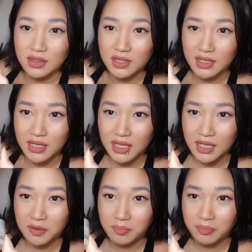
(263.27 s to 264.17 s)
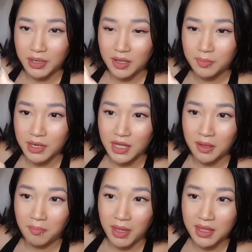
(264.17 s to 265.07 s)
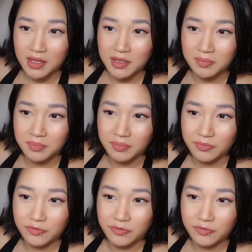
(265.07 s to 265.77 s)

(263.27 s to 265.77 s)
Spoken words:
the It Bye Bye makeup.